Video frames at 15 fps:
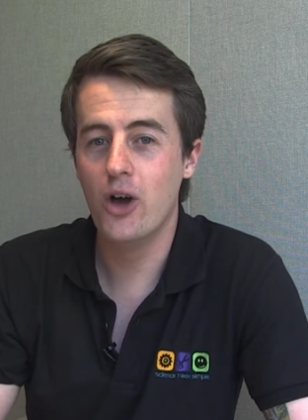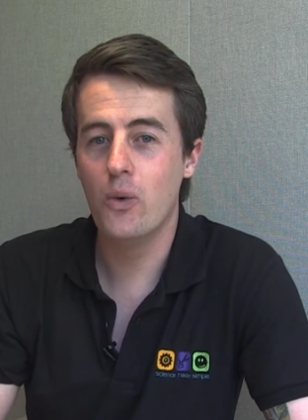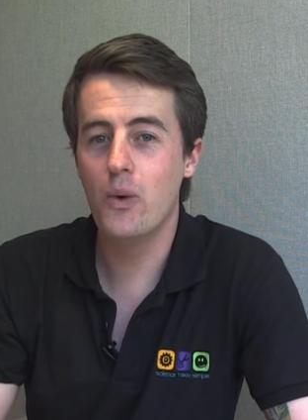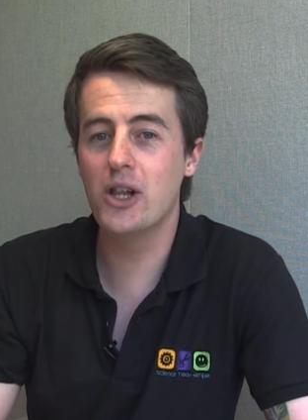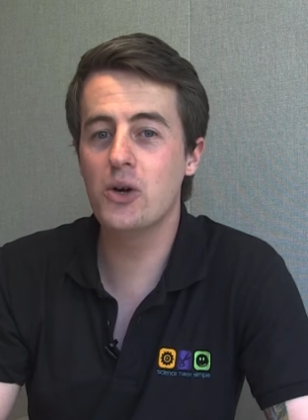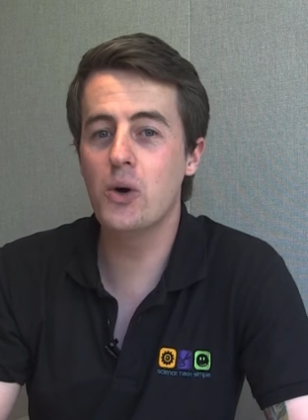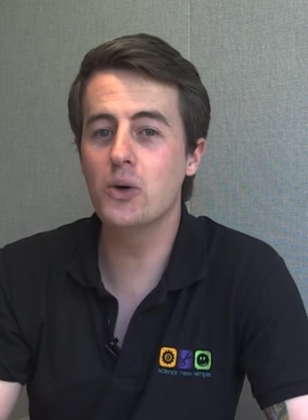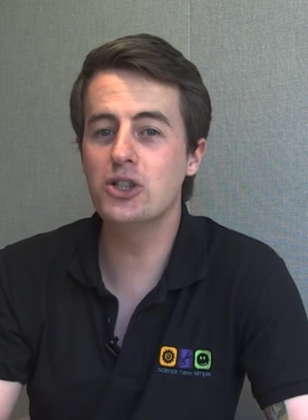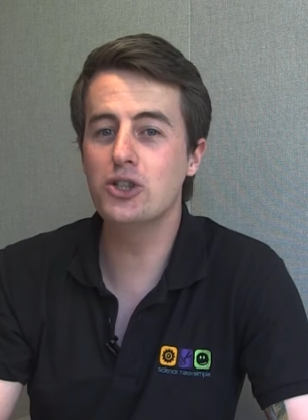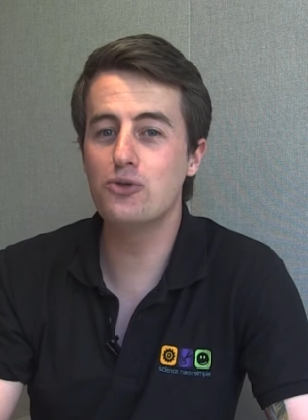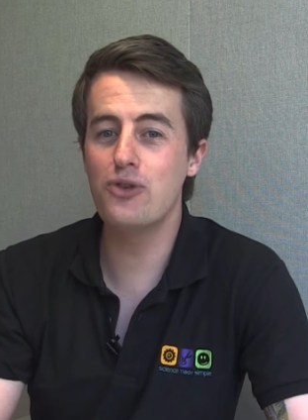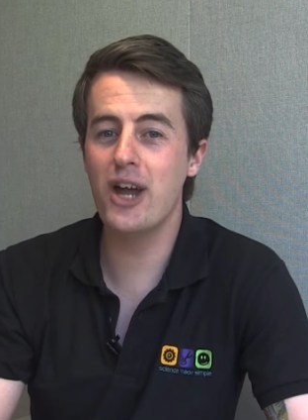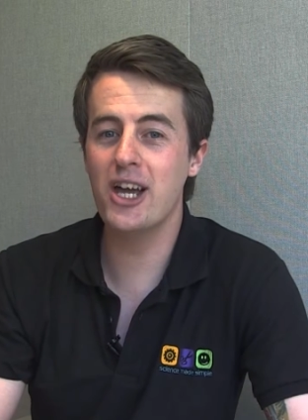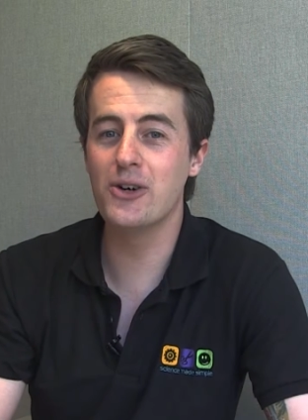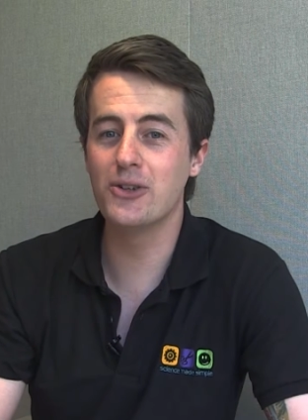Well, according to
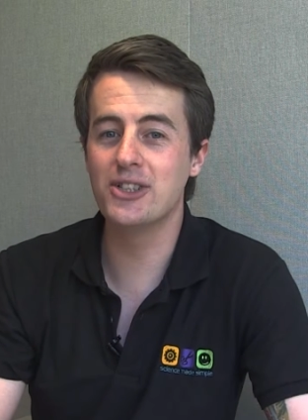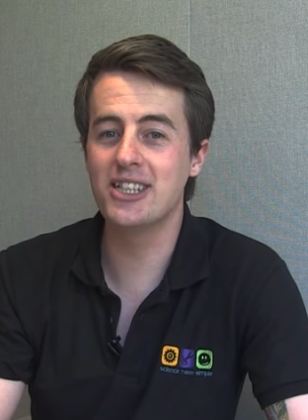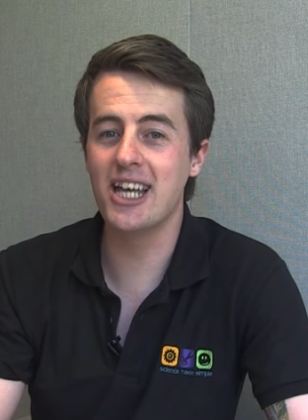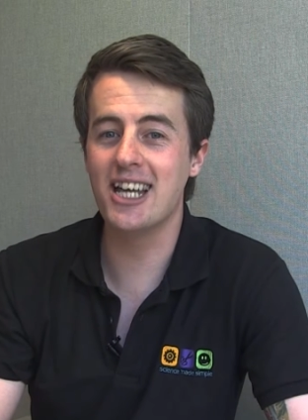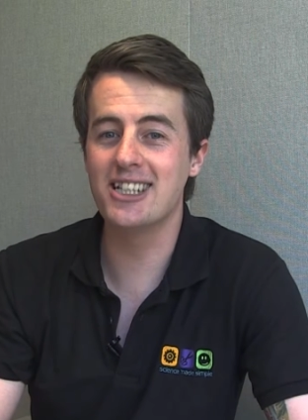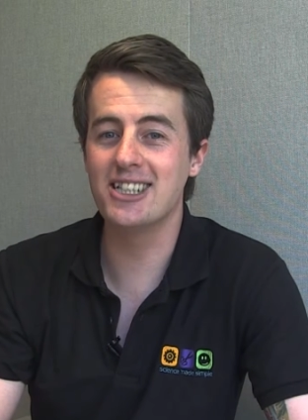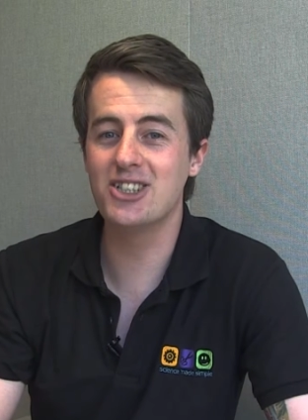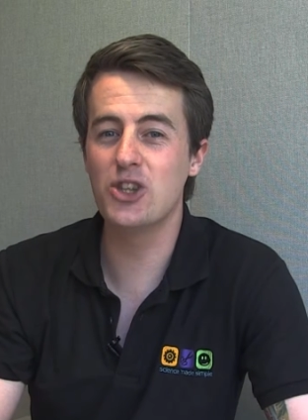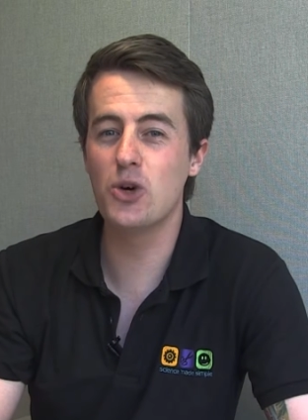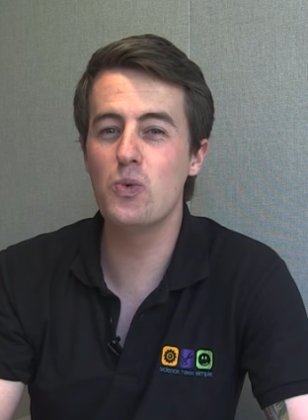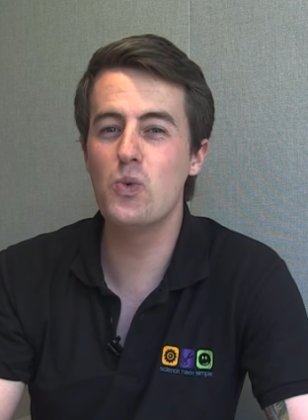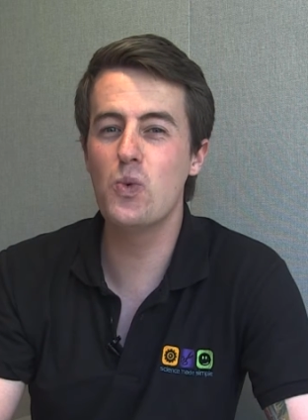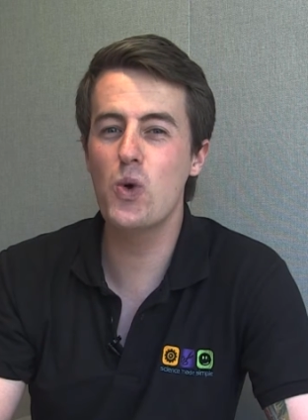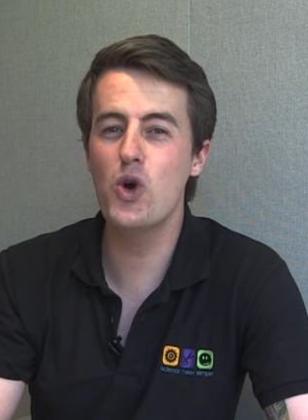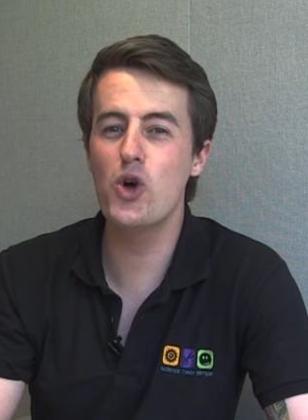record setters, the
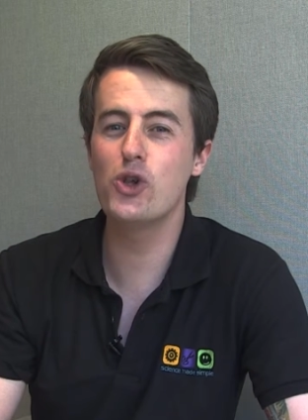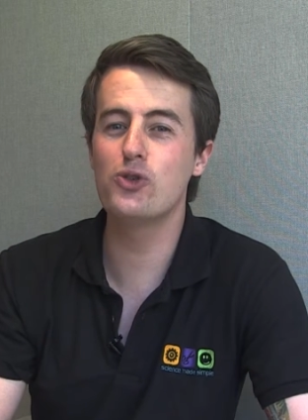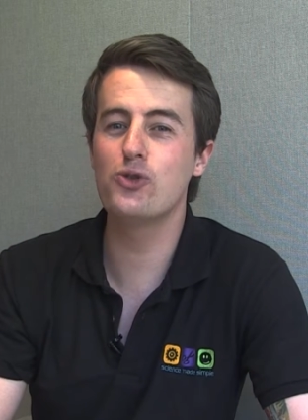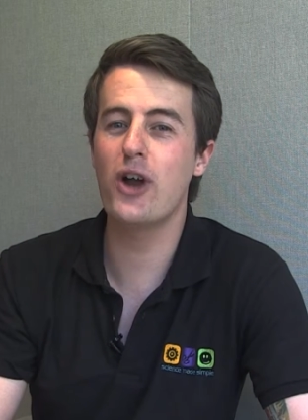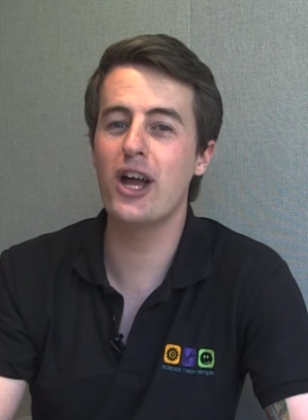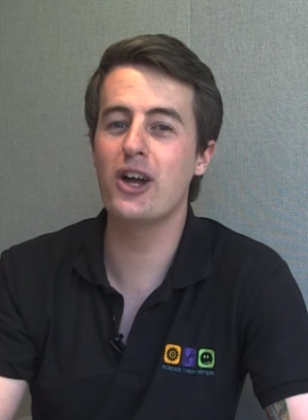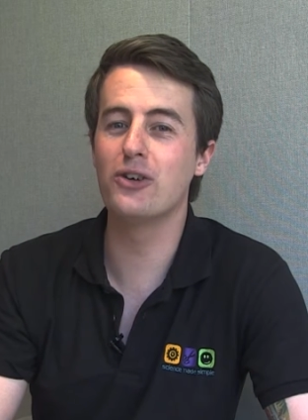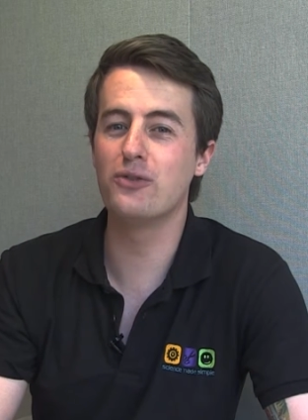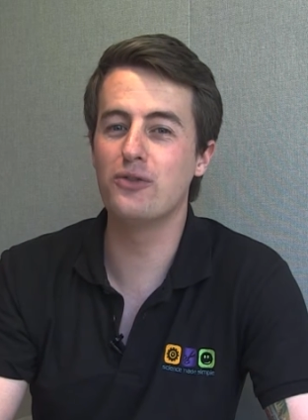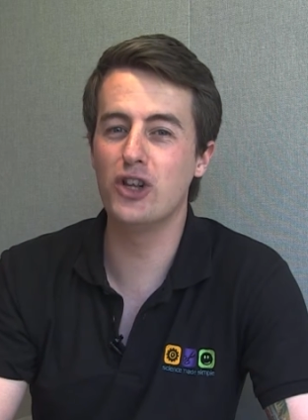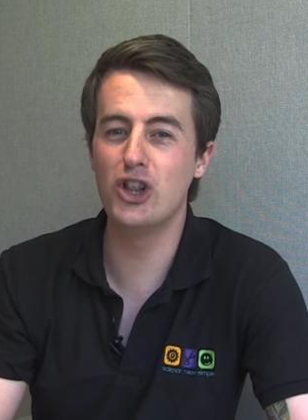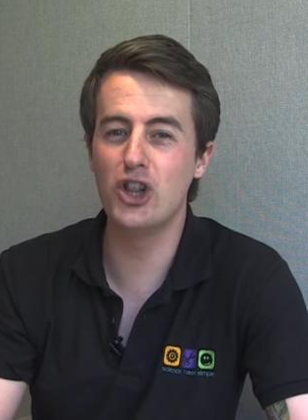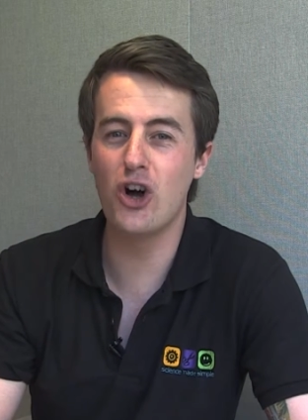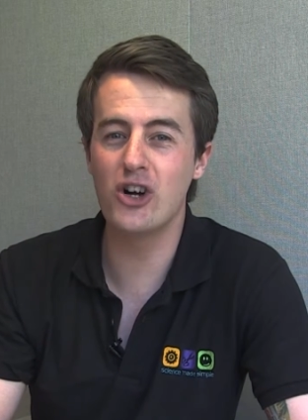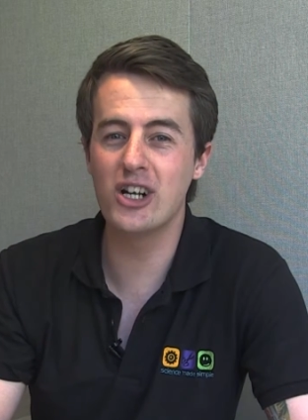world record for
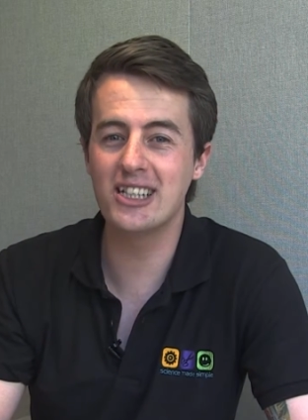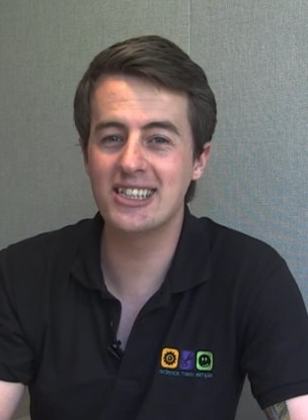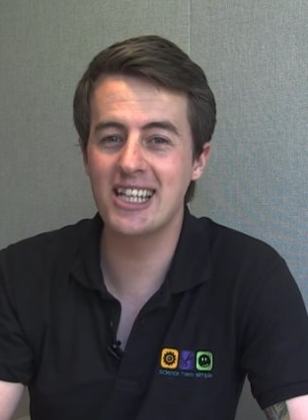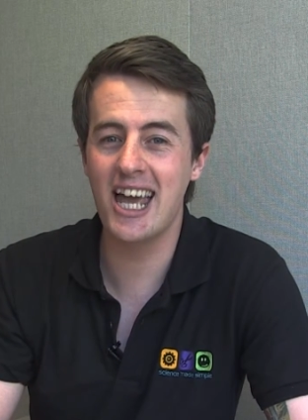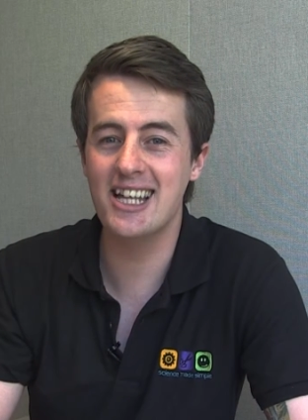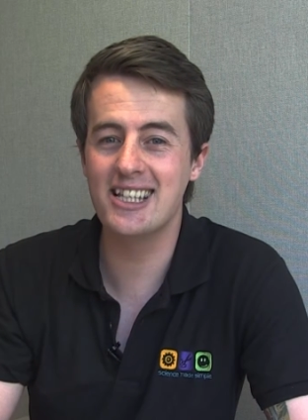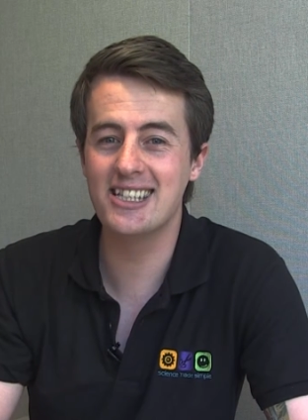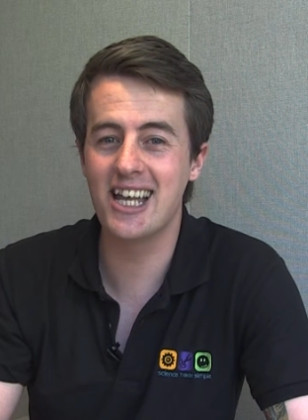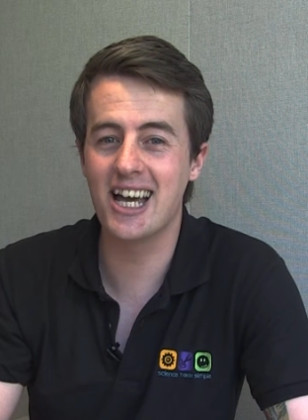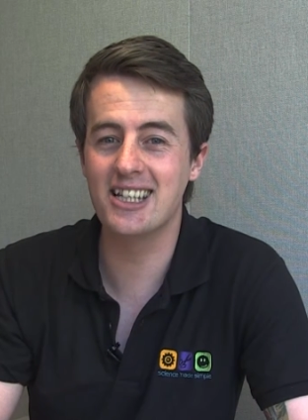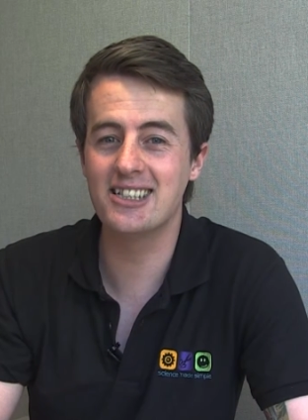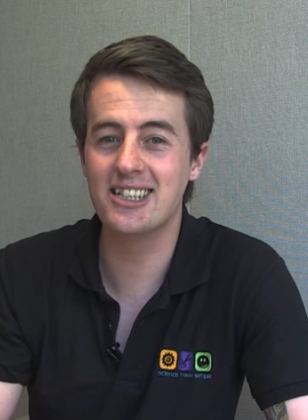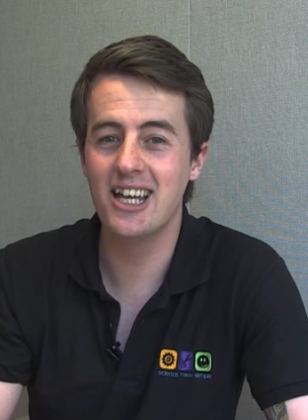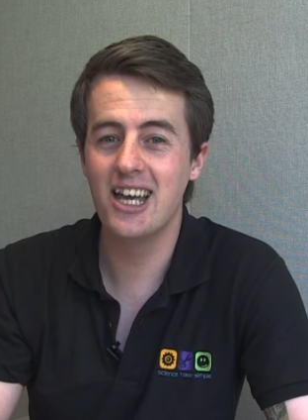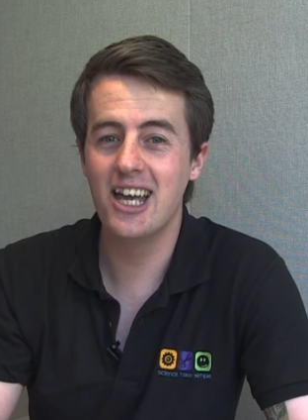longest headstand